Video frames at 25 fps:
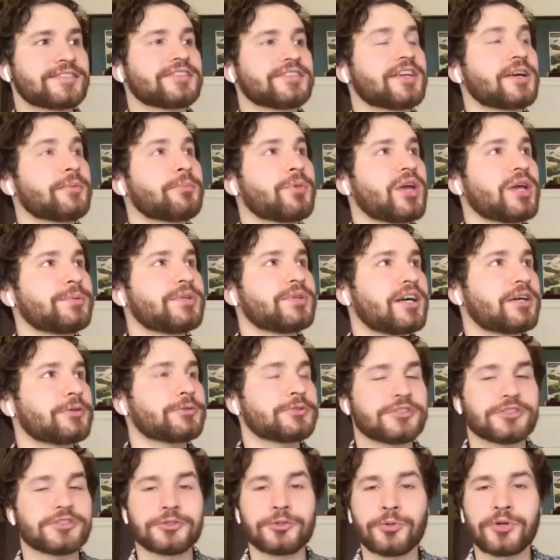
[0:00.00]
maybe I
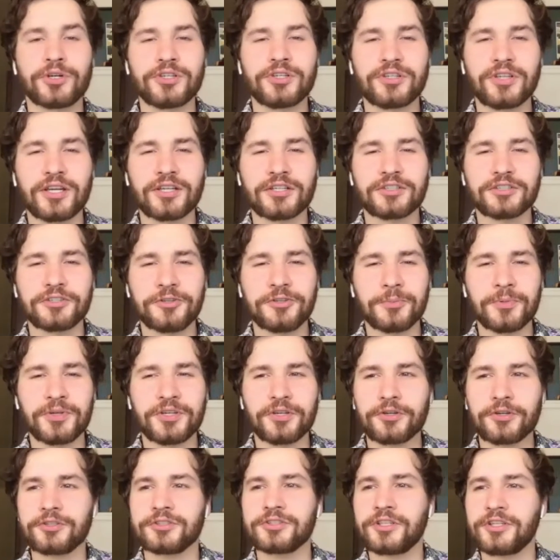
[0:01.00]
would do one like a little bit
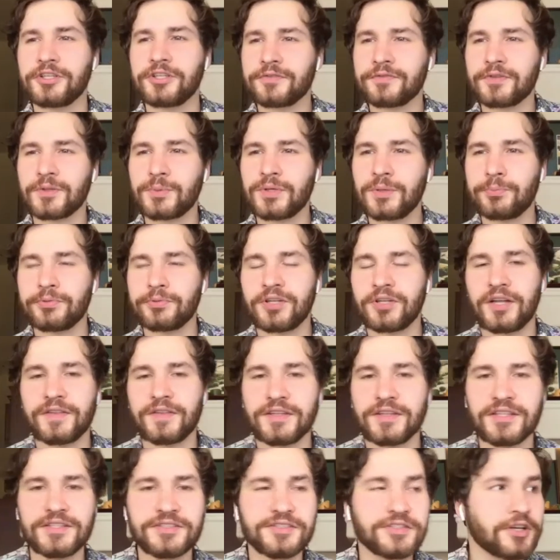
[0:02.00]
earlier for people on
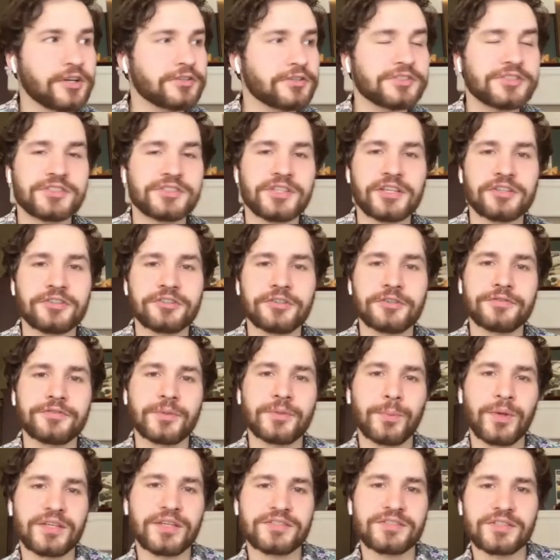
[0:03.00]
the East Coast. I don't know if it
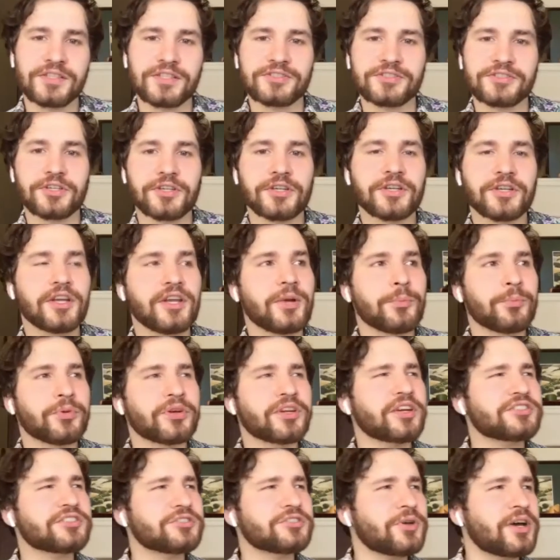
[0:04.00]
makes it easier, but
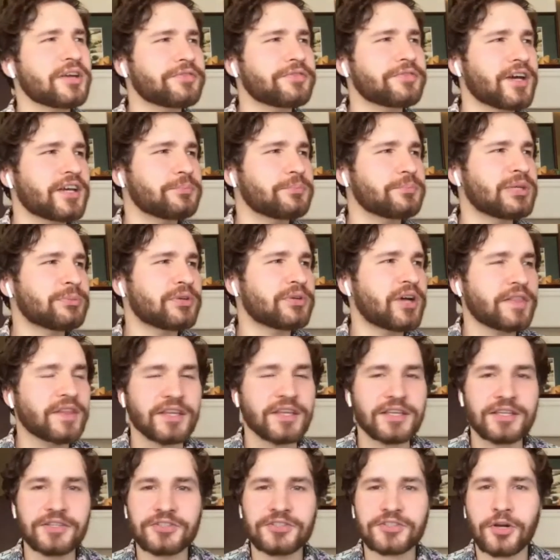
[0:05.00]
also I find people on
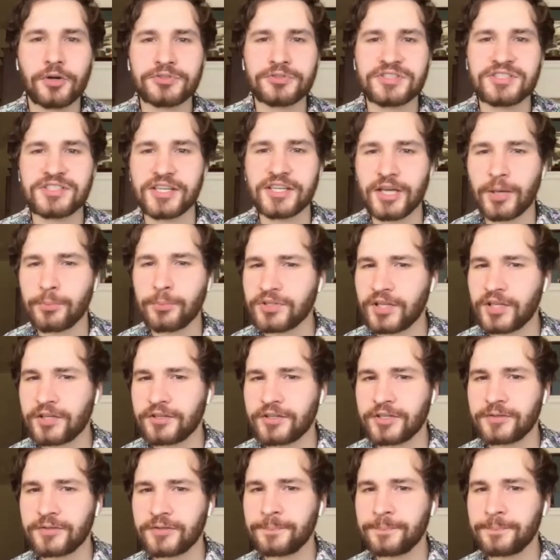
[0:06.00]
the East Coast stay up later.